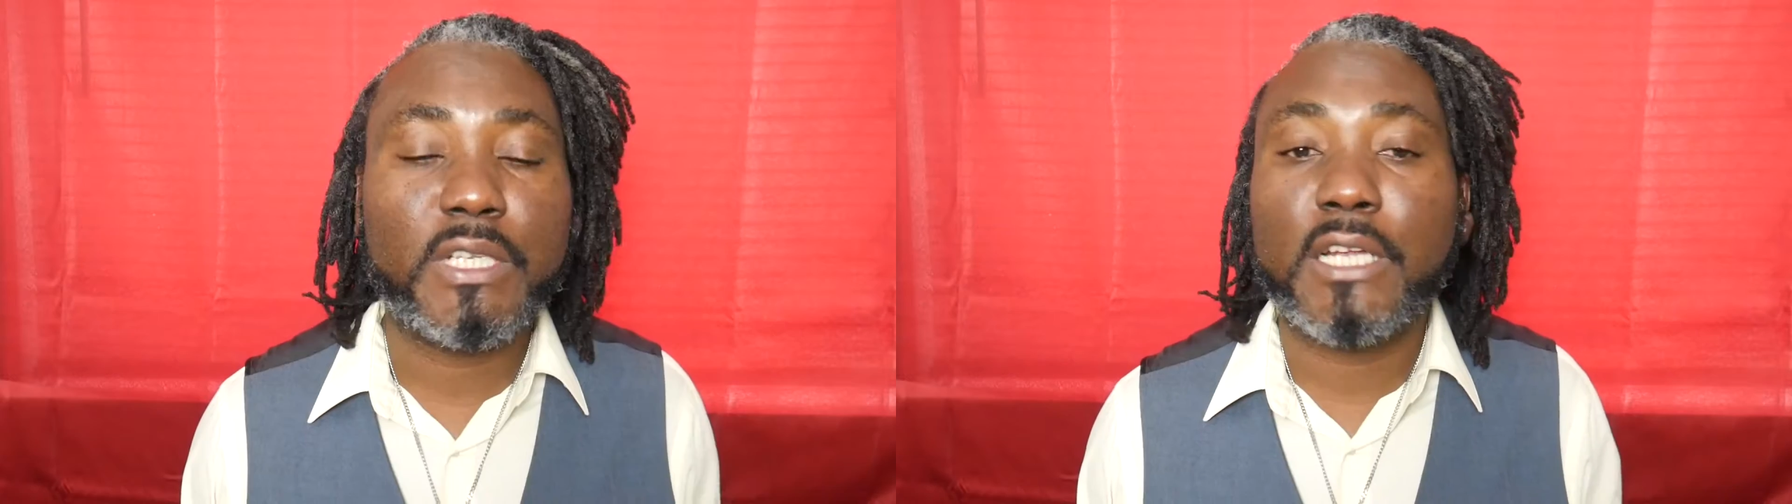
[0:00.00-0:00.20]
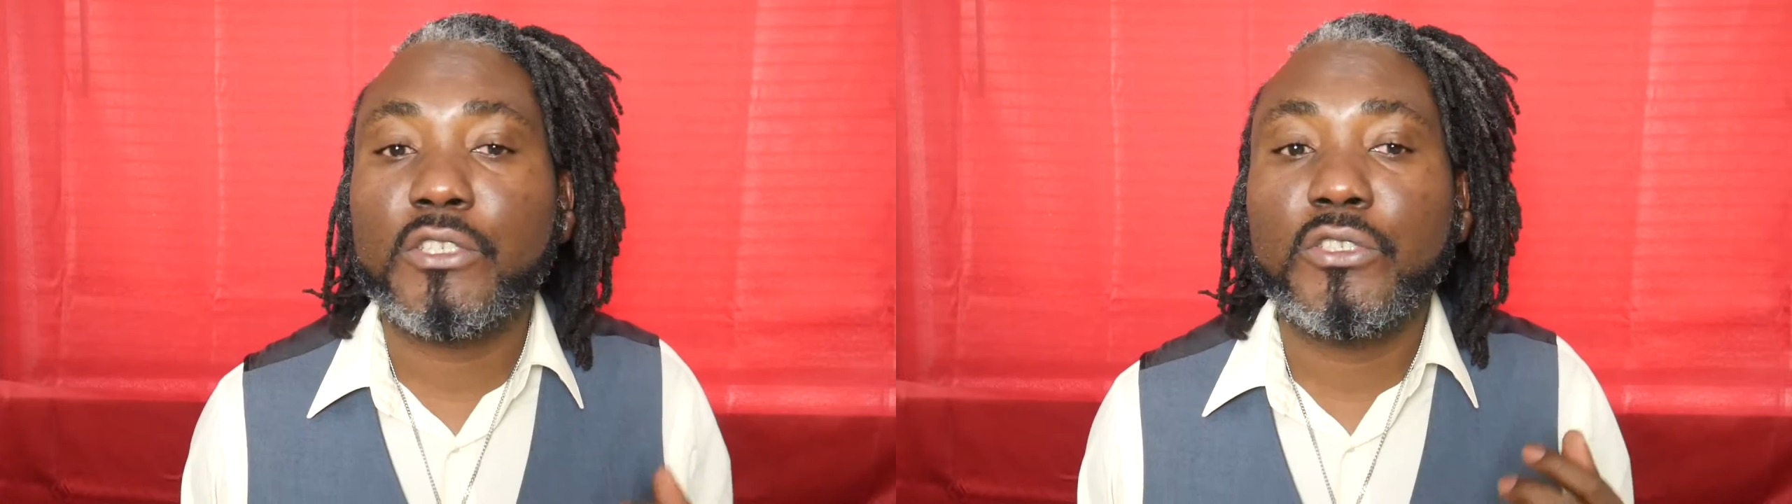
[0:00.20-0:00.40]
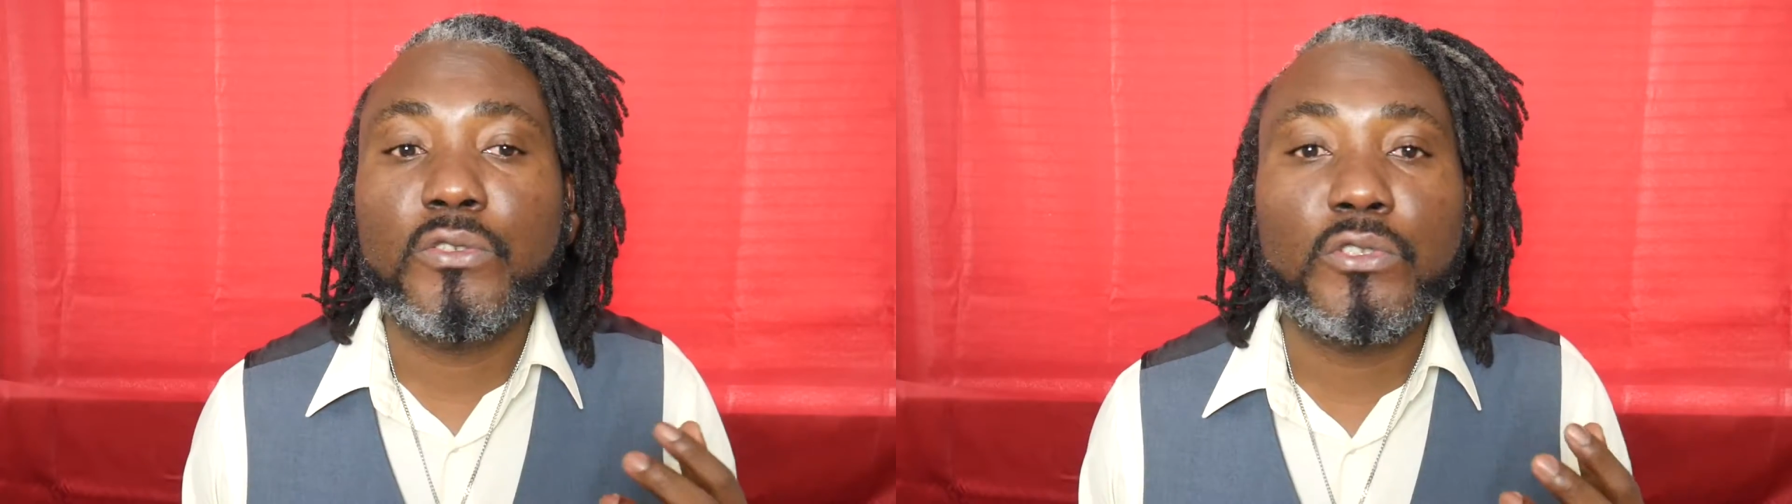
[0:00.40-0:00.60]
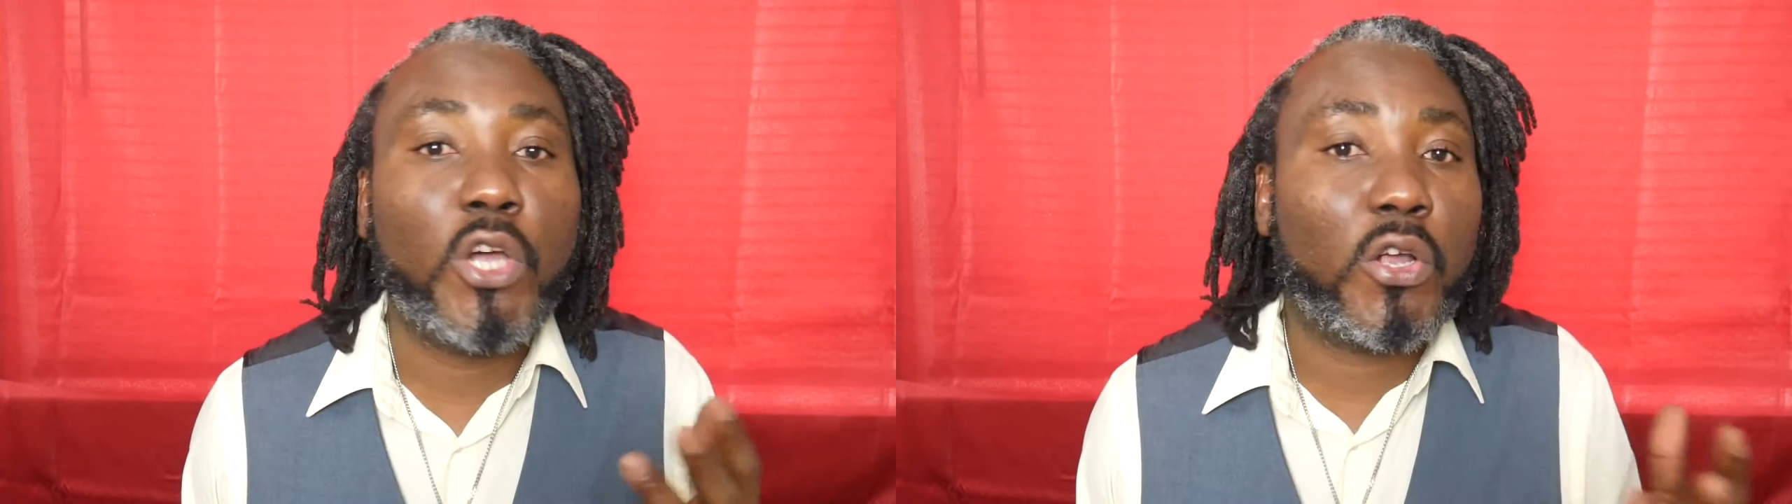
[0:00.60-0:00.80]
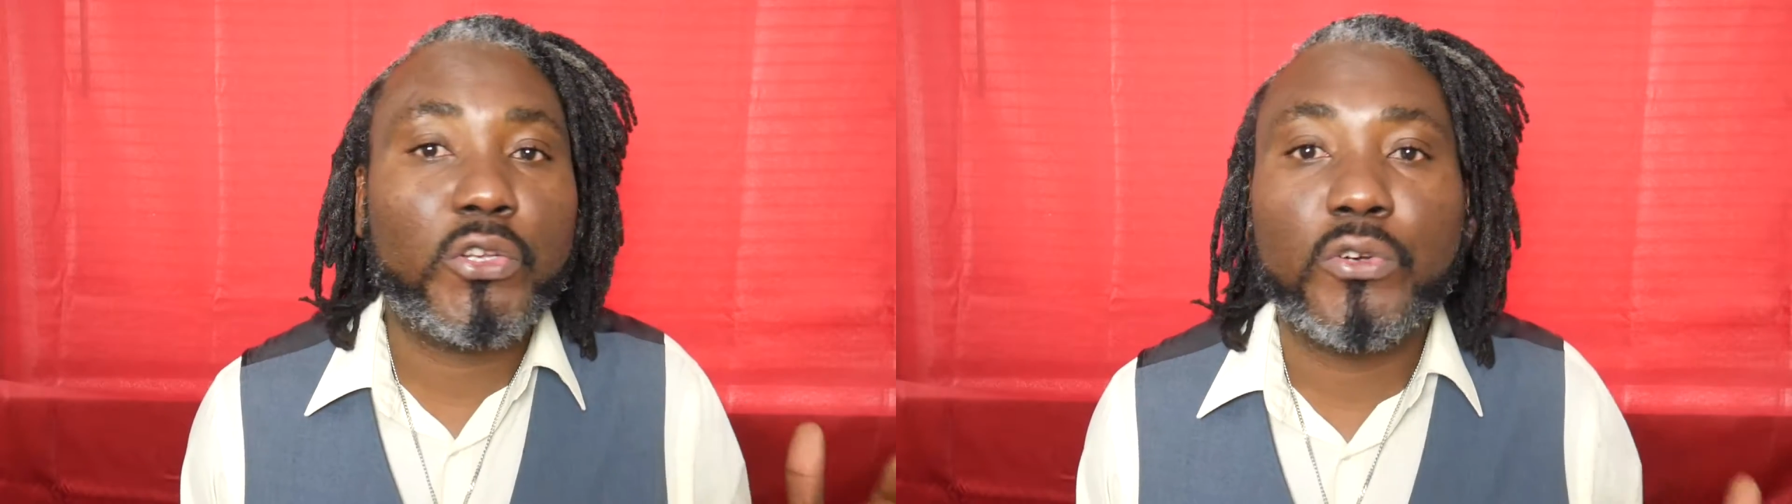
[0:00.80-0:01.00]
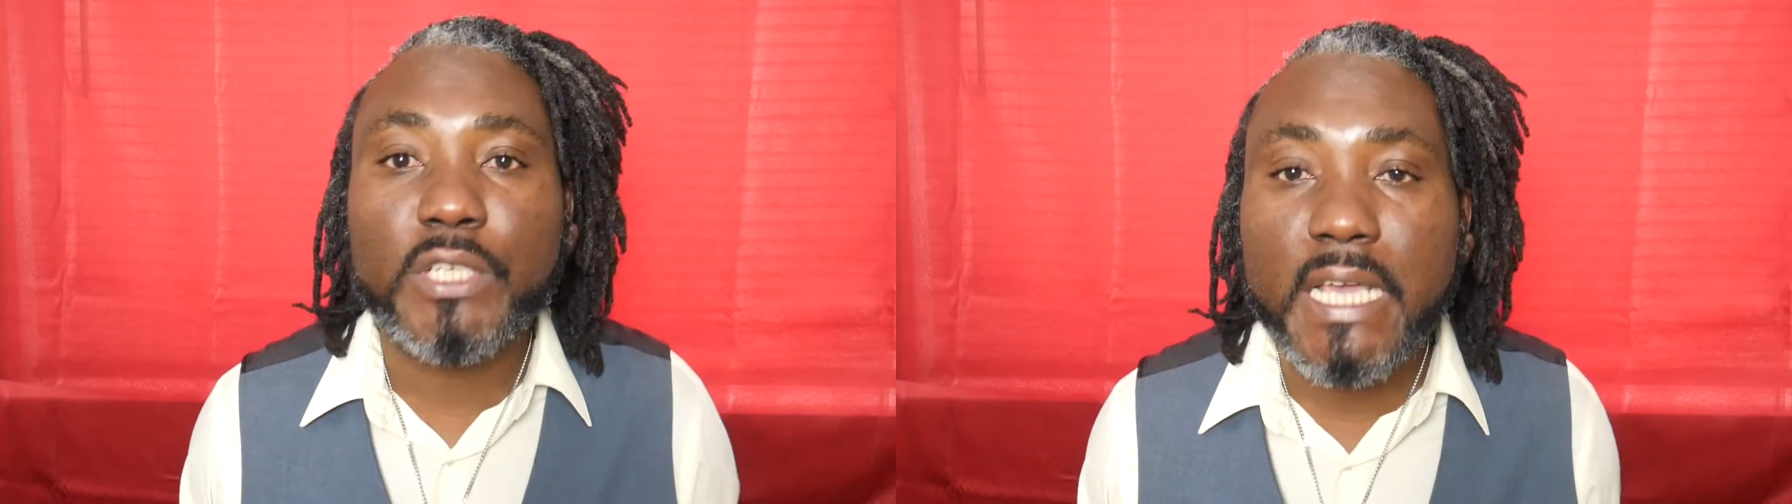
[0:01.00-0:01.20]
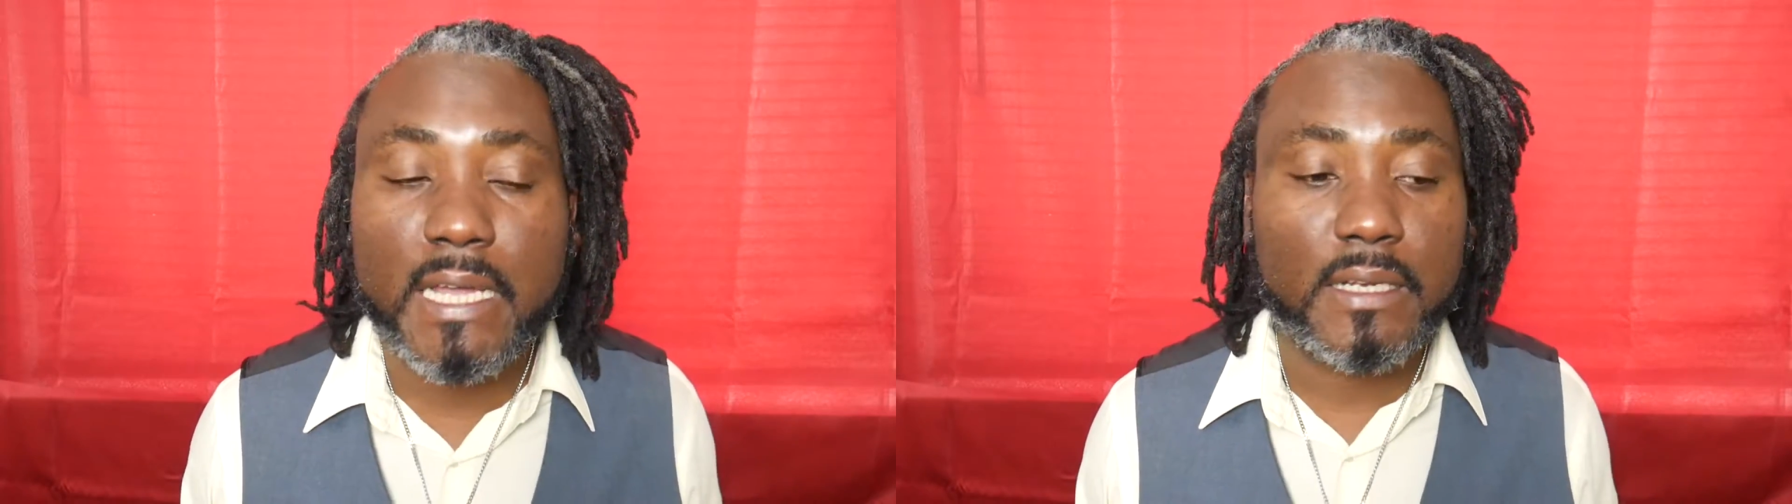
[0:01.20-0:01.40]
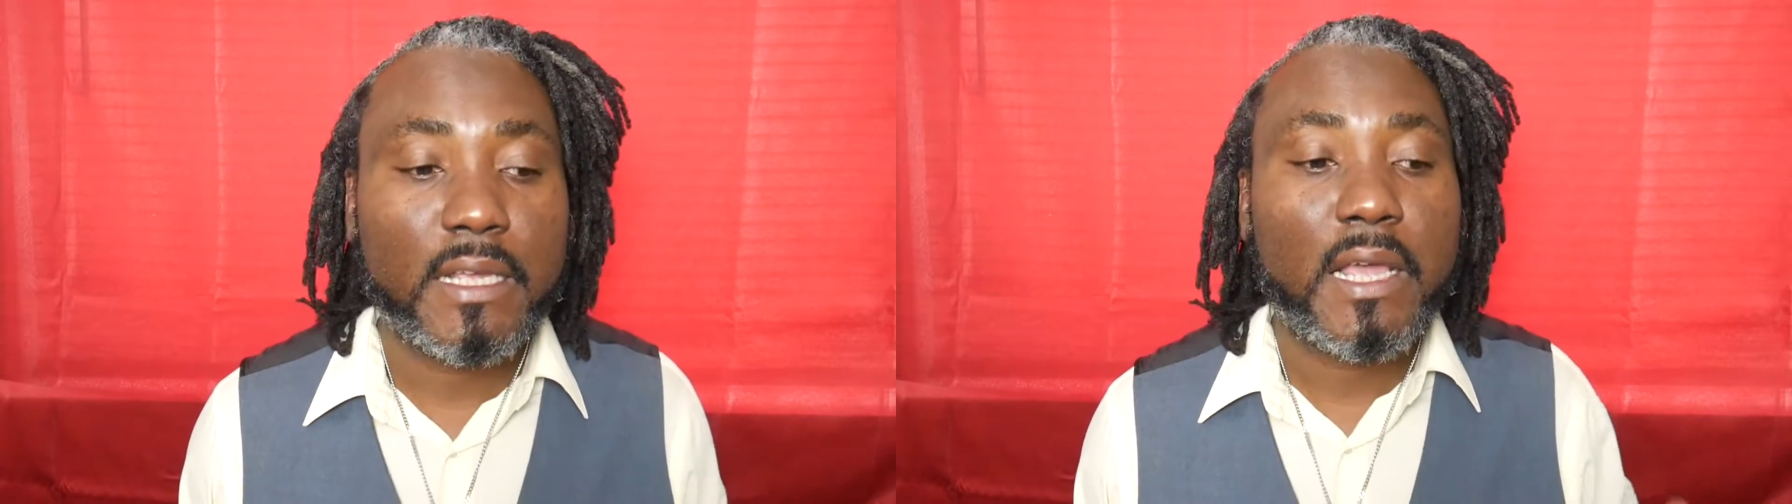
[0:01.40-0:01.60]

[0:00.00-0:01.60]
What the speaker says: that you don't know yet.